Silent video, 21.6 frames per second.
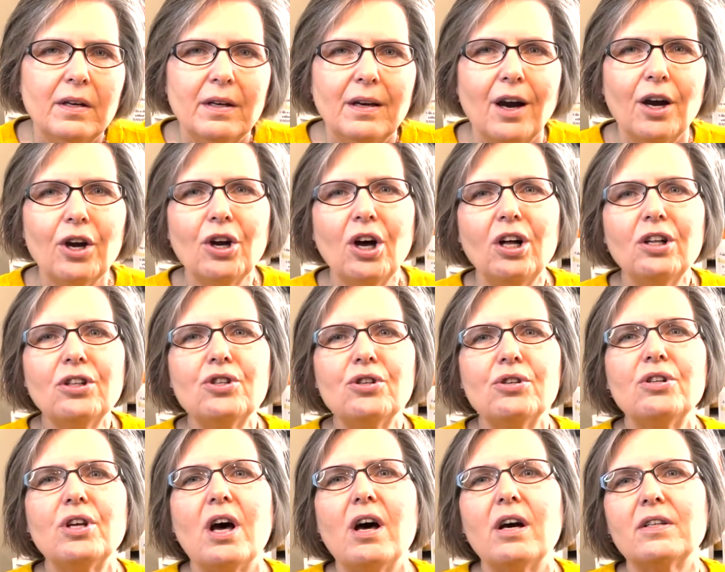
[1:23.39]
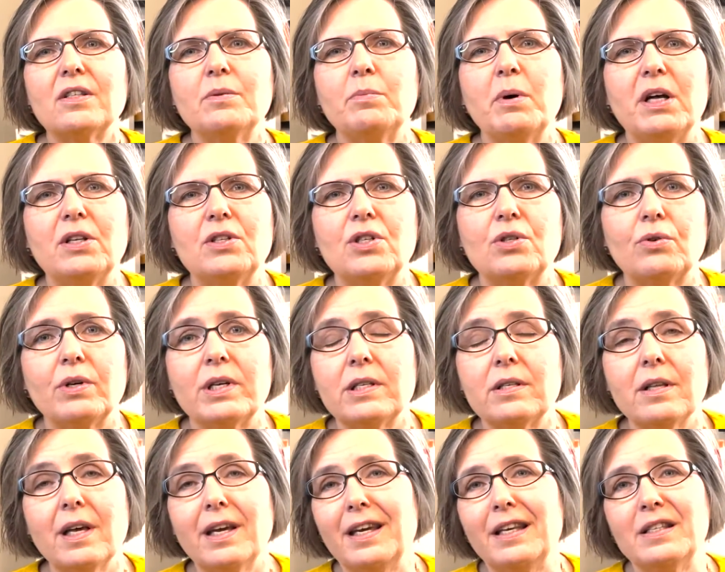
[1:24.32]
Our culture talks about
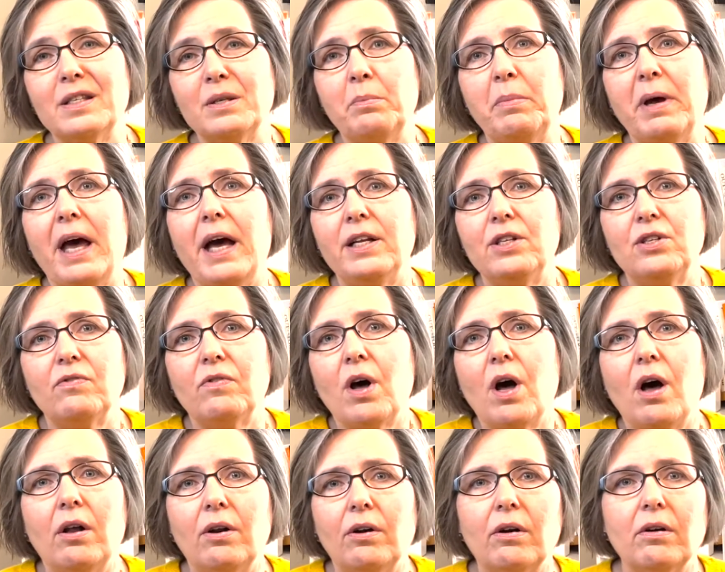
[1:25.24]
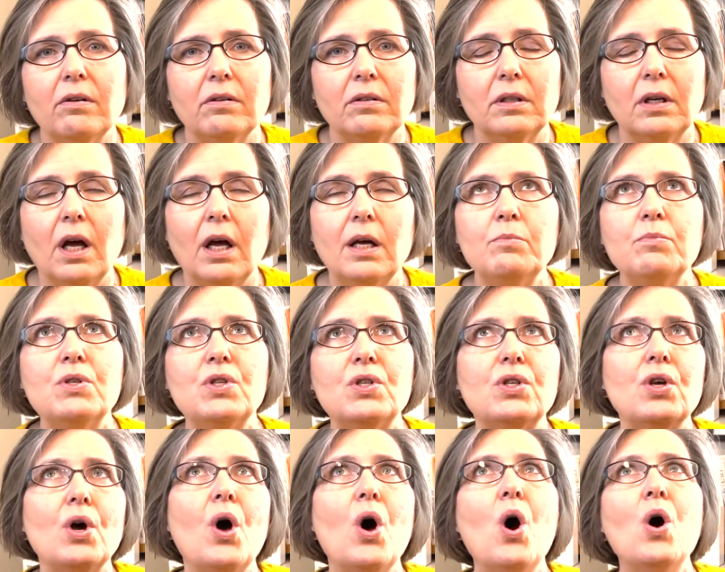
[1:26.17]
stress like it's a badge of honor. I'm
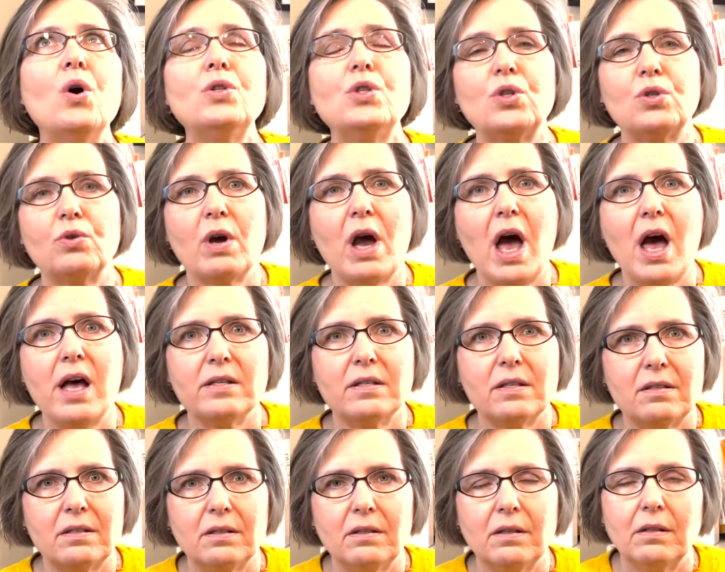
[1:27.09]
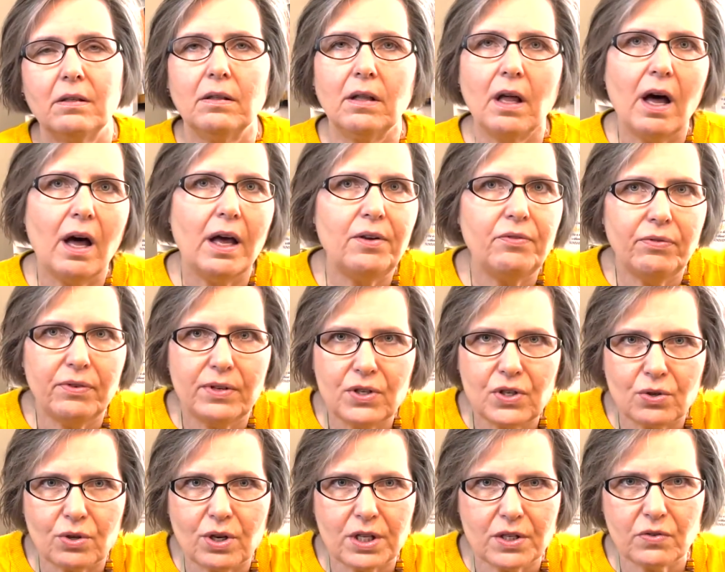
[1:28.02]
so stressed. Life is
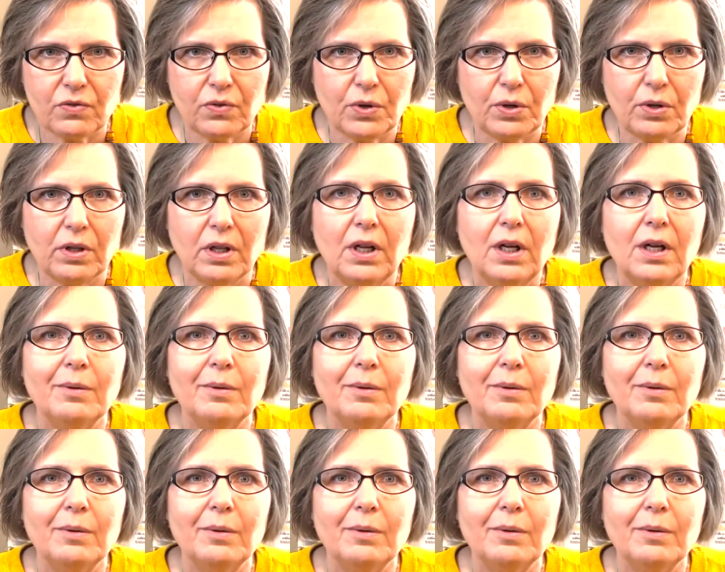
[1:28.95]
stressful.